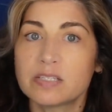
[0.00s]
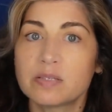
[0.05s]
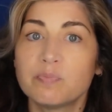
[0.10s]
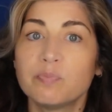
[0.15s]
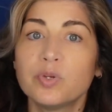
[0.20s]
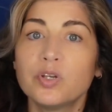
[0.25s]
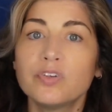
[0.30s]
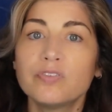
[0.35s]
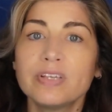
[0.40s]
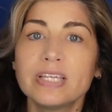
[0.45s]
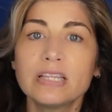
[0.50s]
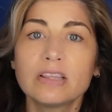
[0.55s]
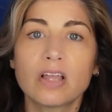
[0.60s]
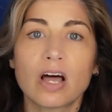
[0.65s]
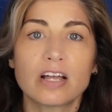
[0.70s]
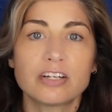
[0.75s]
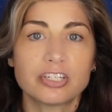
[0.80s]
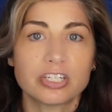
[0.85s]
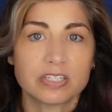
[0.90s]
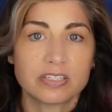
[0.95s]
moving
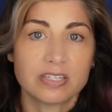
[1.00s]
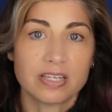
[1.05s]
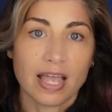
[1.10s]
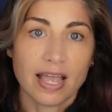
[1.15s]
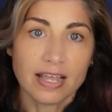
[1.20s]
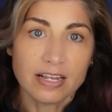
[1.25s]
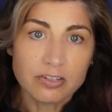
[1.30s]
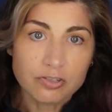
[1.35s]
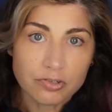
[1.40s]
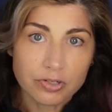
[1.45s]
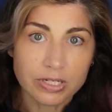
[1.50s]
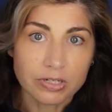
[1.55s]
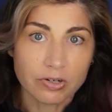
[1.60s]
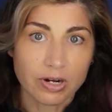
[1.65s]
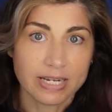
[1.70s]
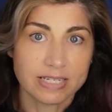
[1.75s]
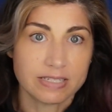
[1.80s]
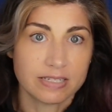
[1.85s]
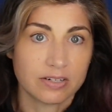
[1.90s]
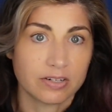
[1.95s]
logic to entry
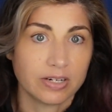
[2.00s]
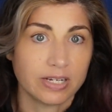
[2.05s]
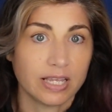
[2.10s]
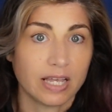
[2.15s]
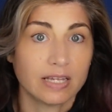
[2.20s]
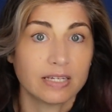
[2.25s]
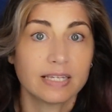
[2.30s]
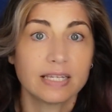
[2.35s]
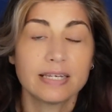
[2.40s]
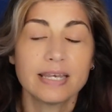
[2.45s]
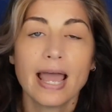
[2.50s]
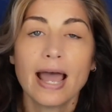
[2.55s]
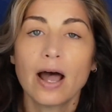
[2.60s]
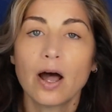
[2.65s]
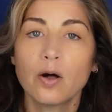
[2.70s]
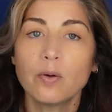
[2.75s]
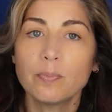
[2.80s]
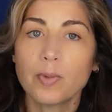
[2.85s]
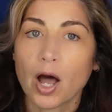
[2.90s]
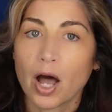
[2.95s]
criteria can
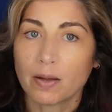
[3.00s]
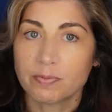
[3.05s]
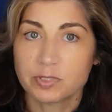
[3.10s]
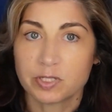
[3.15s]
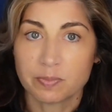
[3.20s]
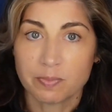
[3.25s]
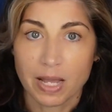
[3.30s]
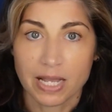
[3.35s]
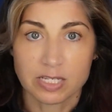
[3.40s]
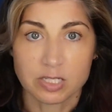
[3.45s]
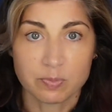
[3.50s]
help optimize